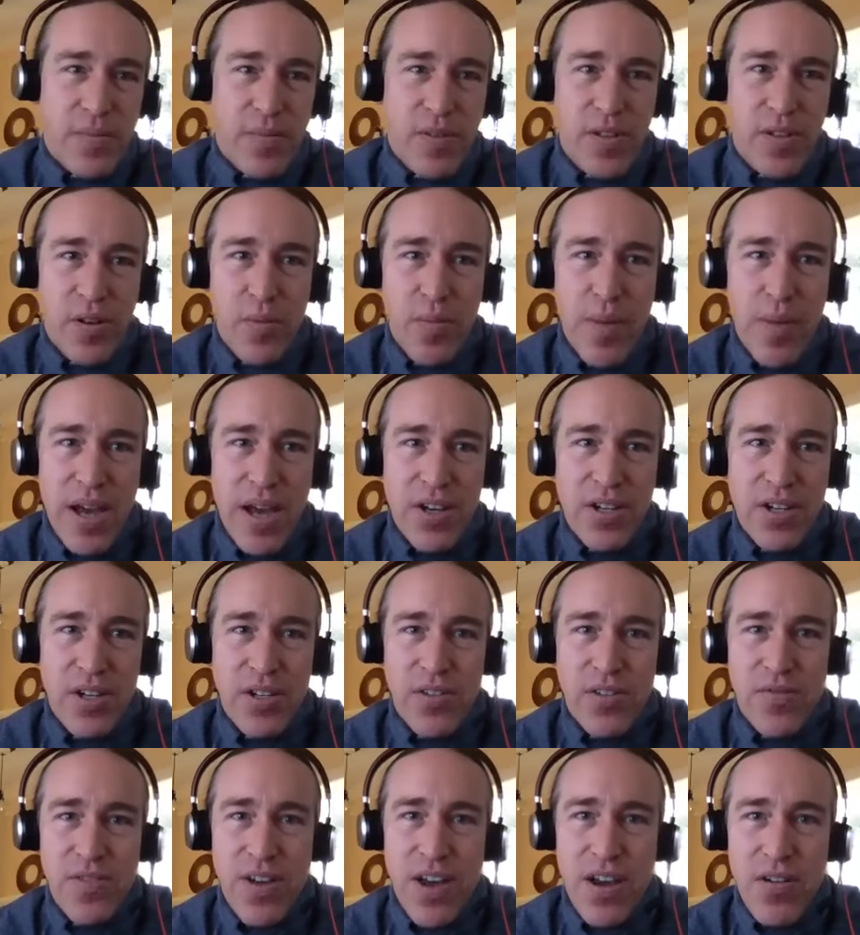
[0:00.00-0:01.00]
So bash is
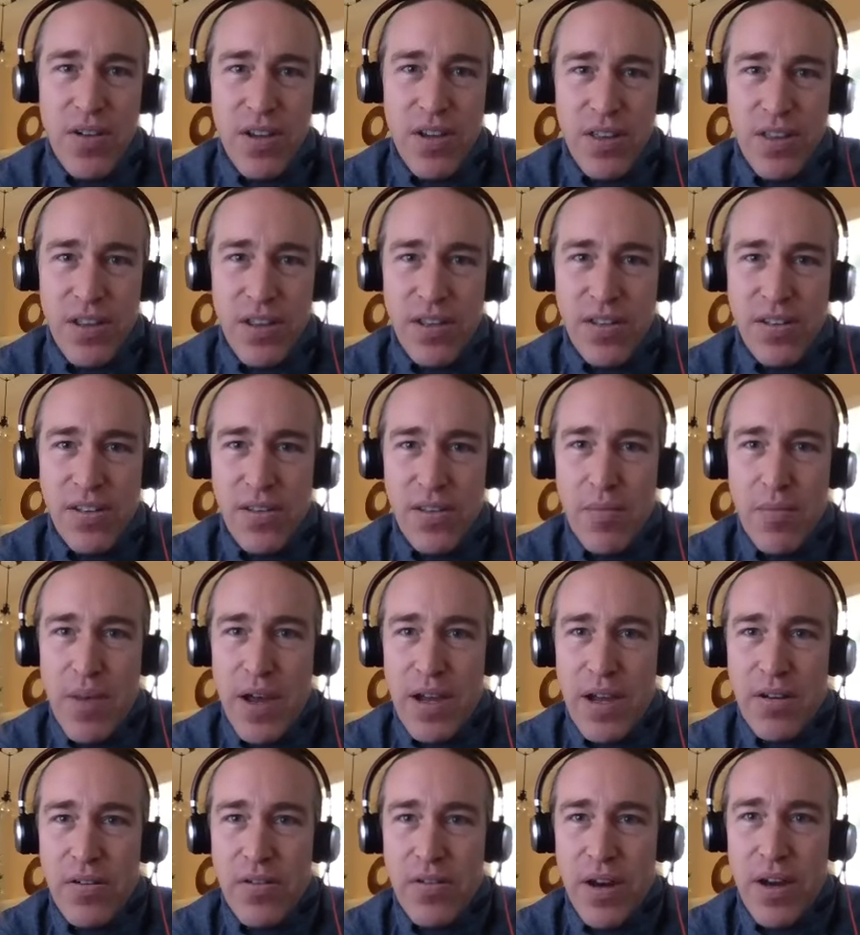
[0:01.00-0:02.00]
firing things in the
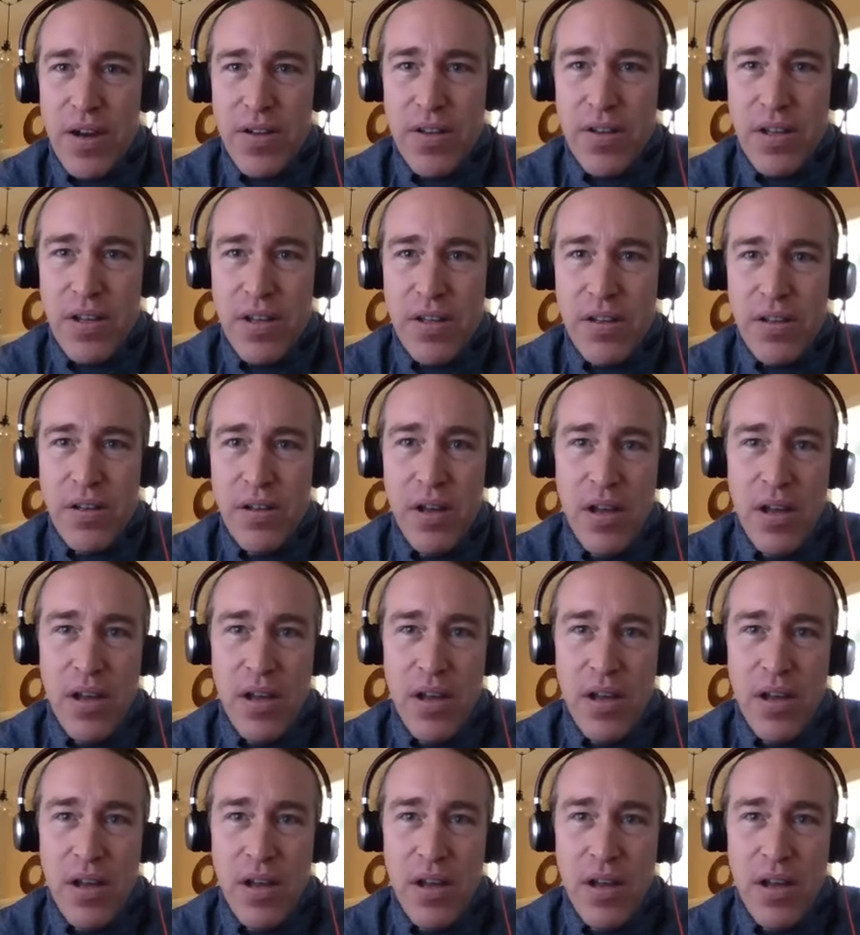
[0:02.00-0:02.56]
background and